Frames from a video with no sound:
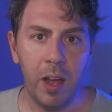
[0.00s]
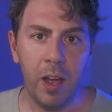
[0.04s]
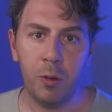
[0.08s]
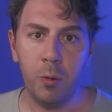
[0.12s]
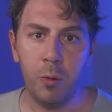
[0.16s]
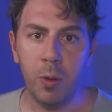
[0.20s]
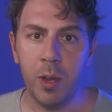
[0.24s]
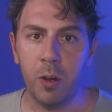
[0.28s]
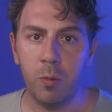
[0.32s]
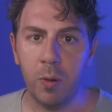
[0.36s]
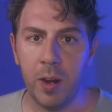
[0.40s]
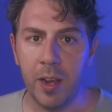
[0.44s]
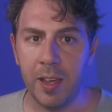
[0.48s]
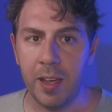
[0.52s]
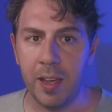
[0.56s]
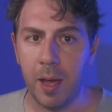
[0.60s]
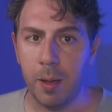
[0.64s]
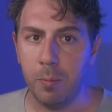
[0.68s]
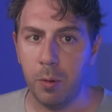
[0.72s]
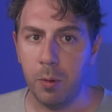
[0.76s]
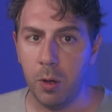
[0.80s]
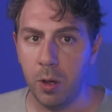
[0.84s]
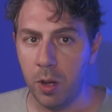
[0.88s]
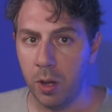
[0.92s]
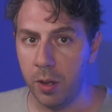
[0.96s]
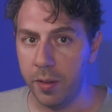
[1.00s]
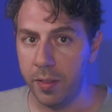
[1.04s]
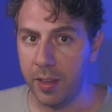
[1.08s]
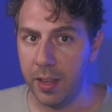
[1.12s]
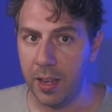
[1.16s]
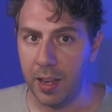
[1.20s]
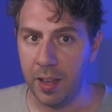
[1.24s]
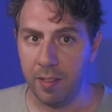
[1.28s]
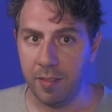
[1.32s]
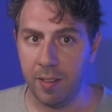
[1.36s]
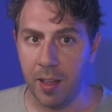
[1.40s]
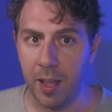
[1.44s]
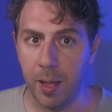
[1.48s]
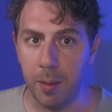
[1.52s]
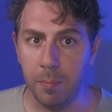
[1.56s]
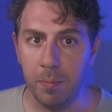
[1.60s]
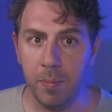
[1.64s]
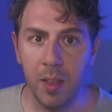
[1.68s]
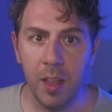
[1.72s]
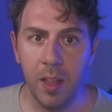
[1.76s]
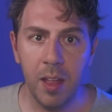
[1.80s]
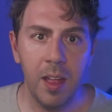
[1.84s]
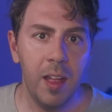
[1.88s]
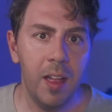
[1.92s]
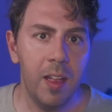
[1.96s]
a quick recap on the exam.
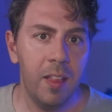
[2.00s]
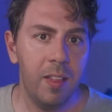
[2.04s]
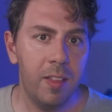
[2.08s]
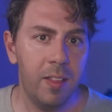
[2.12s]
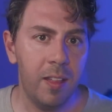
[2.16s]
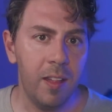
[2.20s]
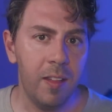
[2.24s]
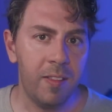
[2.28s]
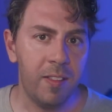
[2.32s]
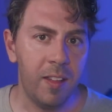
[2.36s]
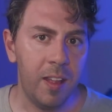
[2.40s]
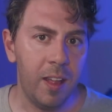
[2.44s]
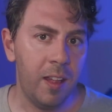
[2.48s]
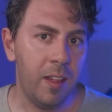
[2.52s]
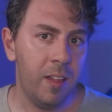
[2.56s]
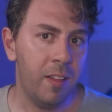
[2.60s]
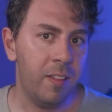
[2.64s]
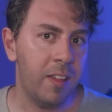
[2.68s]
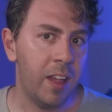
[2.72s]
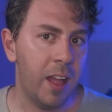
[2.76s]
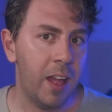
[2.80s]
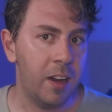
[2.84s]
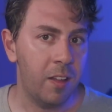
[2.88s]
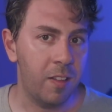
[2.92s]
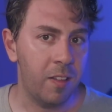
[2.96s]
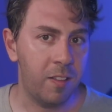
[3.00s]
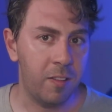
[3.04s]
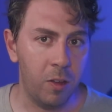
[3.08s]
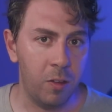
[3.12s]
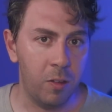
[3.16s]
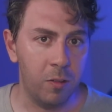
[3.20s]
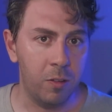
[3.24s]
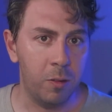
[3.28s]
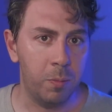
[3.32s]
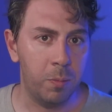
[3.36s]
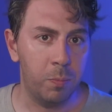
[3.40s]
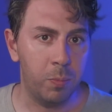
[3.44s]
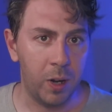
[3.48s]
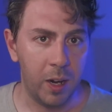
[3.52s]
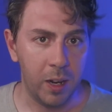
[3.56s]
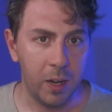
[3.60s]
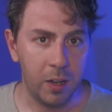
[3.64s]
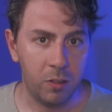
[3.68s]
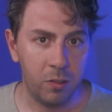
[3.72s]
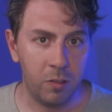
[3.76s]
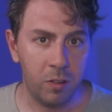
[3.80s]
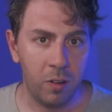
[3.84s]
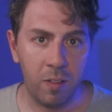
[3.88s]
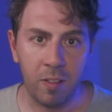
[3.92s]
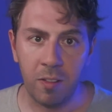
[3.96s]
This is an assumed
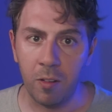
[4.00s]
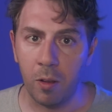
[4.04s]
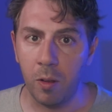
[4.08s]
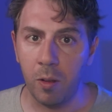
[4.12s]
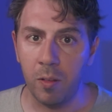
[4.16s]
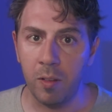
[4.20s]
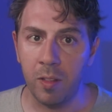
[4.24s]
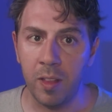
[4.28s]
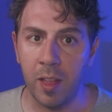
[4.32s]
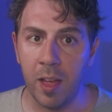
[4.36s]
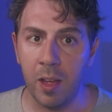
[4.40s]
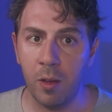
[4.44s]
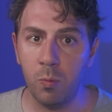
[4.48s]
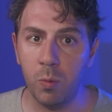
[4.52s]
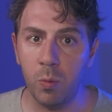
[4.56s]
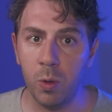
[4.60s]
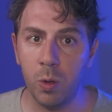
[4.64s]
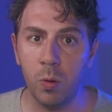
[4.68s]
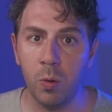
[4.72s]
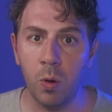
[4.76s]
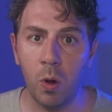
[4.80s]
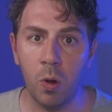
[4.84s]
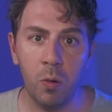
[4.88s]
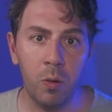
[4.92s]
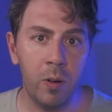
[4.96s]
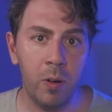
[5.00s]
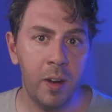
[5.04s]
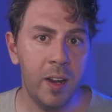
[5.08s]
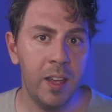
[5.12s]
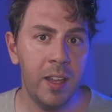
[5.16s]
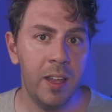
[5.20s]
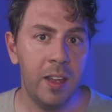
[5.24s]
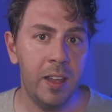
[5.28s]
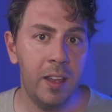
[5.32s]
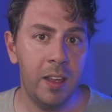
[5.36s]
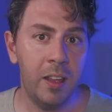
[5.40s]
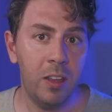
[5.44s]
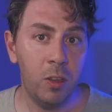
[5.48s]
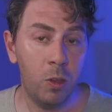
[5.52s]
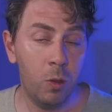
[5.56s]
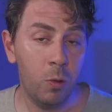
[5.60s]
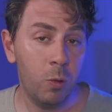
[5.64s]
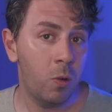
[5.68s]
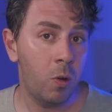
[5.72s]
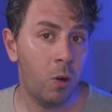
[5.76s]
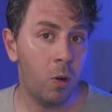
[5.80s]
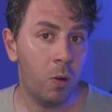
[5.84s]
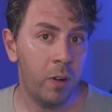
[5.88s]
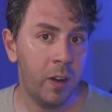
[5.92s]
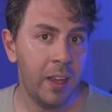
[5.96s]
breach, so there will already you
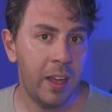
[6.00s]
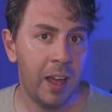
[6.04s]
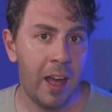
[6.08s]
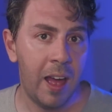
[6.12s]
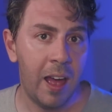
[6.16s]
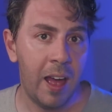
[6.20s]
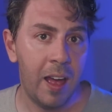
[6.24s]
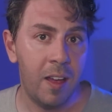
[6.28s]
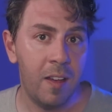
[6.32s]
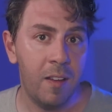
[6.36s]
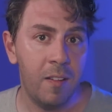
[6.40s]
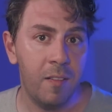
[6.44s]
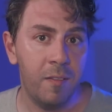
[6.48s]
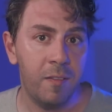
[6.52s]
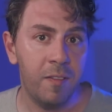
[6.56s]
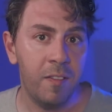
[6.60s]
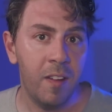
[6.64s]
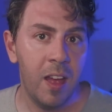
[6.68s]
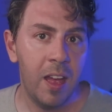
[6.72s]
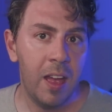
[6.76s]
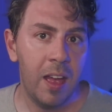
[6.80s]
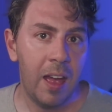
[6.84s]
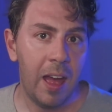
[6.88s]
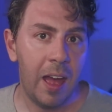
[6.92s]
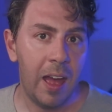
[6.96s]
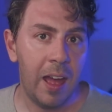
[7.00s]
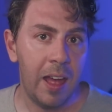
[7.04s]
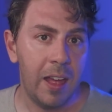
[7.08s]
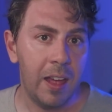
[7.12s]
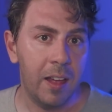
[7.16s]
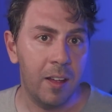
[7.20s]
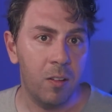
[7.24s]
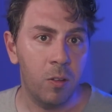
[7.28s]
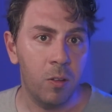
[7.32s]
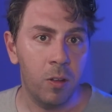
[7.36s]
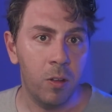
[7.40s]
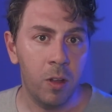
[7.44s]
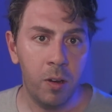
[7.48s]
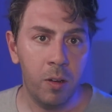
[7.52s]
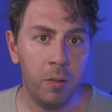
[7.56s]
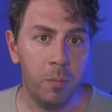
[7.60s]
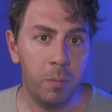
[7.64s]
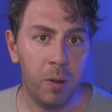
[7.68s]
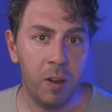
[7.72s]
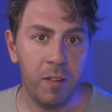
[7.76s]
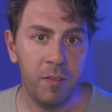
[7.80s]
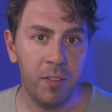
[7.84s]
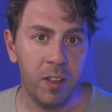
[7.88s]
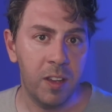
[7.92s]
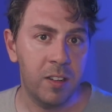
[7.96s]
will already have a low
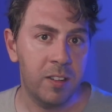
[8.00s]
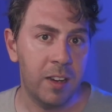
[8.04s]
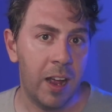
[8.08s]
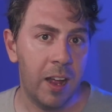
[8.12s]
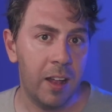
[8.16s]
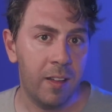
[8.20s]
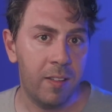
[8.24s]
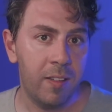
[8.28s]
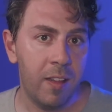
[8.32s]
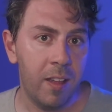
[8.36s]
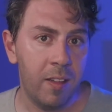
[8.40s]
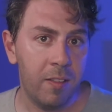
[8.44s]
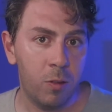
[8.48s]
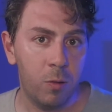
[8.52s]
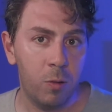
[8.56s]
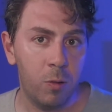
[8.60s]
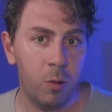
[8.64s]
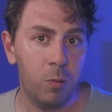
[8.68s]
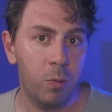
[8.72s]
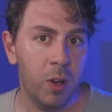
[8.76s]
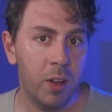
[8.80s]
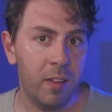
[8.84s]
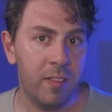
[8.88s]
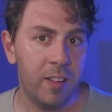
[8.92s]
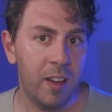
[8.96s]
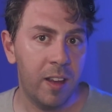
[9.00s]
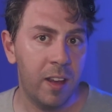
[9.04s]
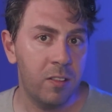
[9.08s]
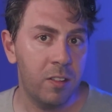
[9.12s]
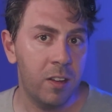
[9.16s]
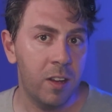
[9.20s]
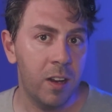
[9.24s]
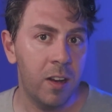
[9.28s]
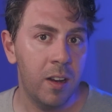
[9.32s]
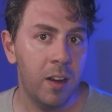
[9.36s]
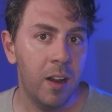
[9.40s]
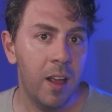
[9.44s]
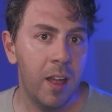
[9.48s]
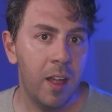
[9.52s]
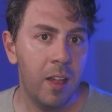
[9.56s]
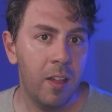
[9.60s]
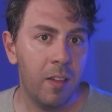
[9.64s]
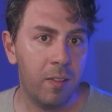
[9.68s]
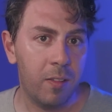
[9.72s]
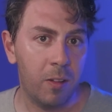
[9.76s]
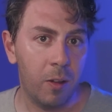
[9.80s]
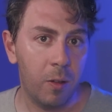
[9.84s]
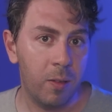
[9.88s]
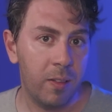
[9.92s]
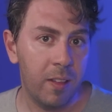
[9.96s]
privilege access to a workstation,
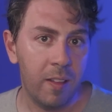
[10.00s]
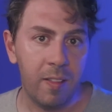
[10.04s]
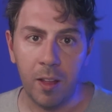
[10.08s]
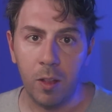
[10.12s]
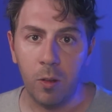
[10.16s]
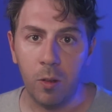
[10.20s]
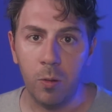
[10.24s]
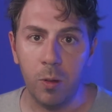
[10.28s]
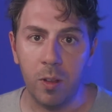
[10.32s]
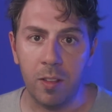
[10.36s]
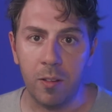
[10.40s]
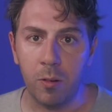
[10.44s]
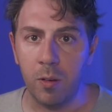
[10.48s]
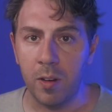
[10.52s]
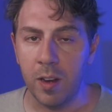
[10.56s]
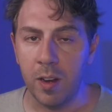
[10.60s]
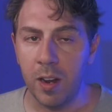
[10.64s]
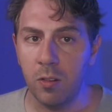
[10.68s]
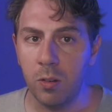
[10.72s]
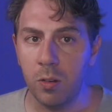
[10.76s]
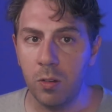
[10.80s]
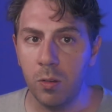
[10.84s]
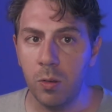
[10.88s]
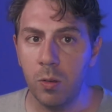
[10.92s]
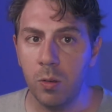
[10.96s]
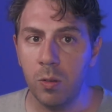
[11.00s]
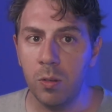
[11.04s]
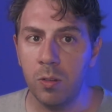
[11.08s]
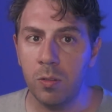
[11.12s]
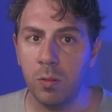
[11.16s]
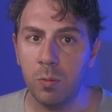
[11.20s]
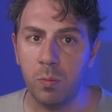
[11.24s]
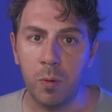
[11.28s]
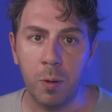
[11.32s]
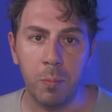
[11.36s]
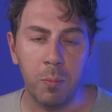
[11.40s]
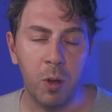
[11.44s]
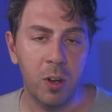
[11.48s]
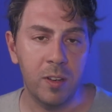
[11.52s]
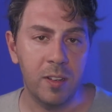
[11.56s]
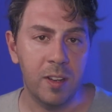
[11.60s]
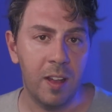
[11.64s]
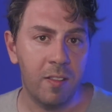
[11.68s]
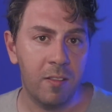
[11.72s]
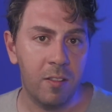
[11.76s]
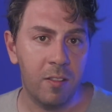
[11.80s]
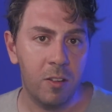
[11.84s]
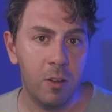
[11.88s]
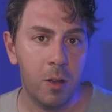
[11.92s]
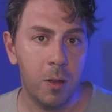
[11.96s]
so this includes credentials, remote
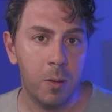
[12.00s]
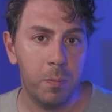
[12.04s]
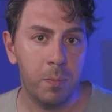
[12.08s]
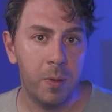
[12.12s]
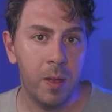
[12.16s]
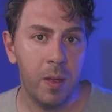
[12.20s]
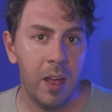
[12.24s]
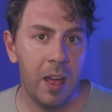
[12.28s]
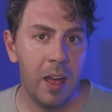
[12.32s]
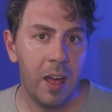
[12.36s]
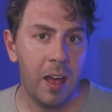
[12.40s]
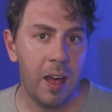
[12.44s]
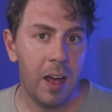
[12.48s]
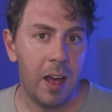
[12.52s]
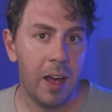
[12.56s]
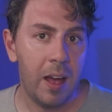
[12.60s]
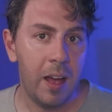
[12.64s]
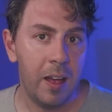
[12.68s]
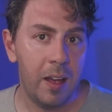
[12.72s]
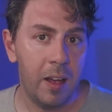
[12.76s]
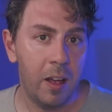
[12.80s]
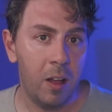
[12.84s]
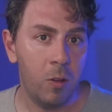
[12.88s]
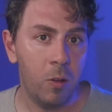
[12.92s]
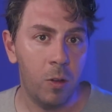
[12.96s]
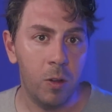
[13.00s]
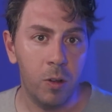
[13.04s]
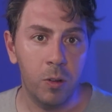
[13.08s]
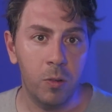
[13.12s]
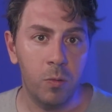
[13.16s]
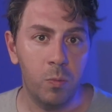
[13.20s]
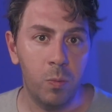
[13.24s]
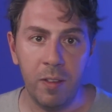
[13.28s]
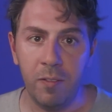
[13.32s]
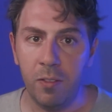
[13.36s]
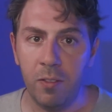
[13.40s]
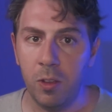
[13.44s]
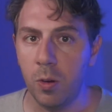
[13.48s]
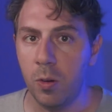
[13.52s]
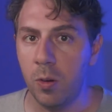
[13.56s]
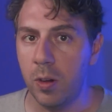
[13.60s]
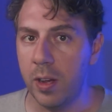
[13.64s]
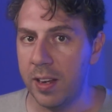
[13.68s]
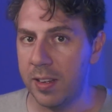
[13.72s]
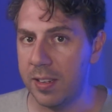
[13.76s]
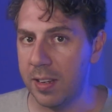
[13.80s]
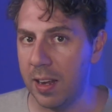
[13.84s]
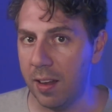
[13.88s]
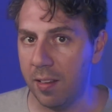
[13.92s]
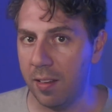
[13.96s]
desktop, uh, along with
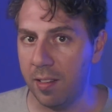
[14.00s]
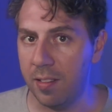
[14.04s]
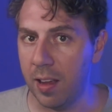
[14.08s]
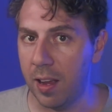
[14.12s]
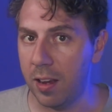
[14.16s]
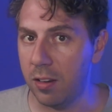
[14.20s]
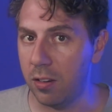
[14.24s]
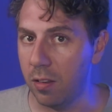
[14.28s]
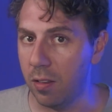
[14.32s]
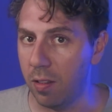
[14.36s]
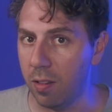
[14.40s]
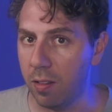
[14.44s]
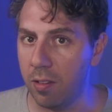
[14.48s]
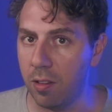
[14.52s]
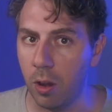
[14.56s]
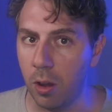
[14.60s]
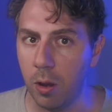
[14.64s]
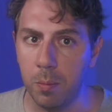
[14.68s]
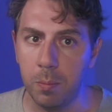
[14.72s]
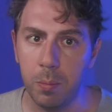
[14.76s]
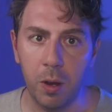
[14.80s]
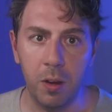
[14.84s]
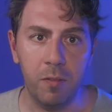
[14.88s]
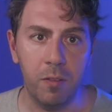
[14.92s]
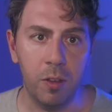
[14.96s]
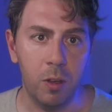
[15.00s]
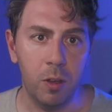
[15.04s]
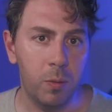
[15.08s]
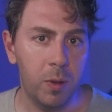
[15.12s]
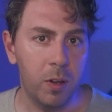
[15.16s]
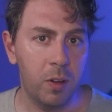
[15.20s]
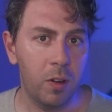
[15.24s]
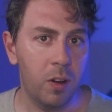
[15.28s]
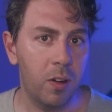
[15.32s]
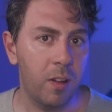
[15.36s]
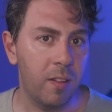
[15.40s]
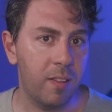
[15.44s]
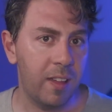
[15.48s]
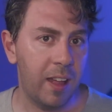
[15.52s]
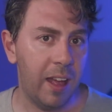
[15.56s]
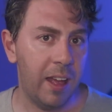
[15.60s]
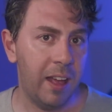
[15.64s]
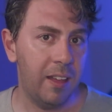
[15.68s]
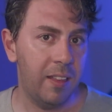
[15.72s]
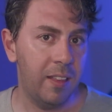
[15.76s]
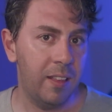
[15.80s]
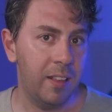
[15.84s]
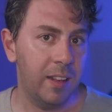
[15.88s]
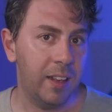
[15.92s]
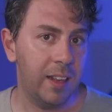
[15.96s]
your attack stations, so both your Windows
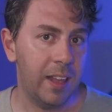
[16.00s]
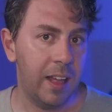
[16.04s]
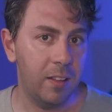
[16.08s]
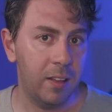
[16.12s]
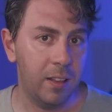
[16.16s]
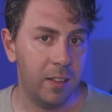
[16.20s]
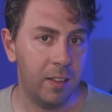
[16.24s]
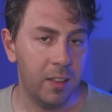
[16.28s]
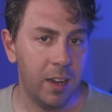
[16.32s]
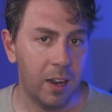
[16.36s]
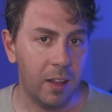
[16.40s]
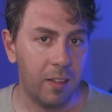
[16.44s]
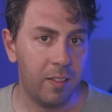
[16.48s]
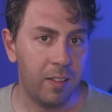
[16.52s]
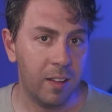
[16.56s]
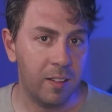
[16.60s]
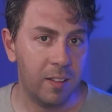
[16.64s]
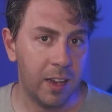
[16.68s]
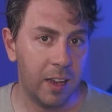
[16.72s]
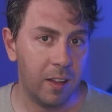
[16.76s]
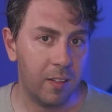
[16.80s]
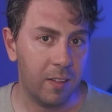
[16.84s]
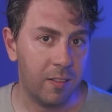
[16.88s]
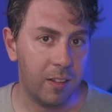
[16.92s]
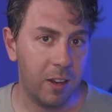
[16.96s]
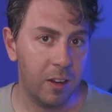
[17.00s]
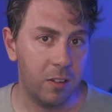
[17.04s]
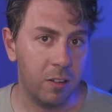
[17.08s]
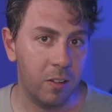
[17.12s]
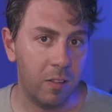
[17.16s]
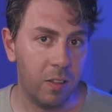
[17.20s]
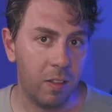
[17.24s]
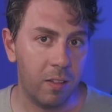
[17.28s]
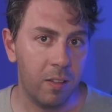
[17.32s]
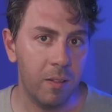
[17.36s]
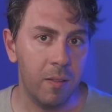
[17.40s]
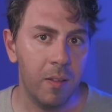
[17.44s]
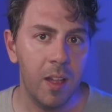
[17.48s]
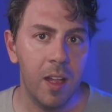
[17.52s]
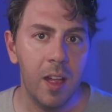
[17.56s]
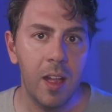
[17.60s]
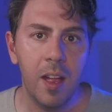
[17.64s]
and Kali Linux attack stations.